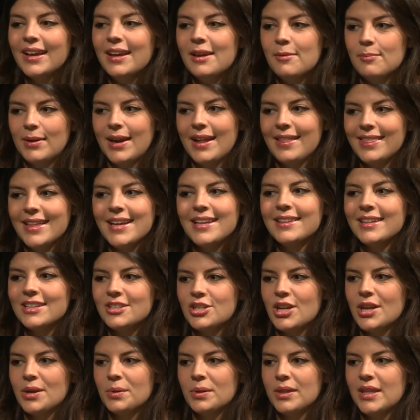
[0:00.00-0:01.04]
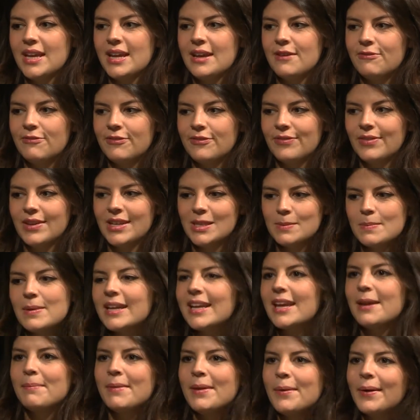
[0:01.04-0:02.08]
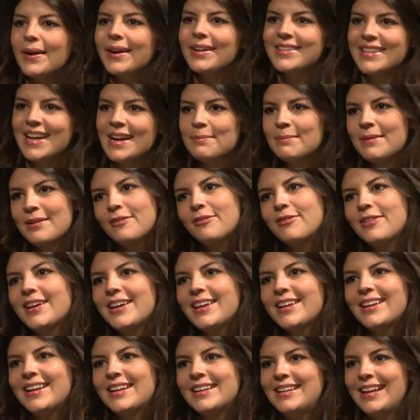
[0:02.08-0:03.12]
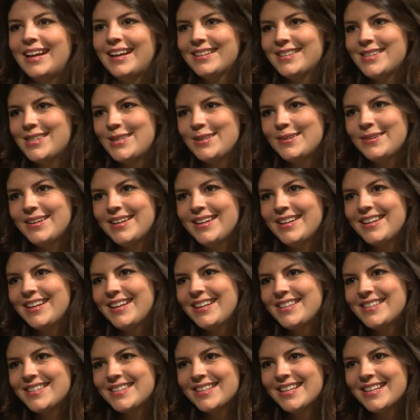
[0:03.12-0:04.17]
But I think that generally if it's making me want to tap my feet and dance to it, it's,